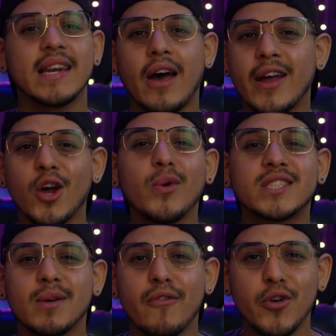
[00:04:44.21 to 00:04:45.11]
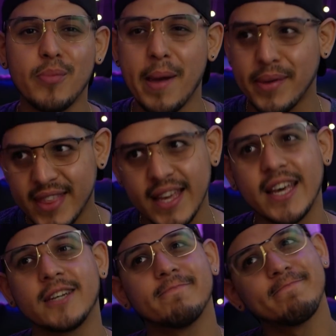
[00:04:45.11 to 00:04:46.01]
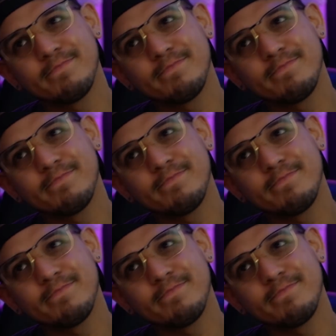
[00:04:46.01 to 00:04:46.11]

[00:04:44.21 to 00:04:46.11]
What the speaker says: Now, I know what some of you might be thinking.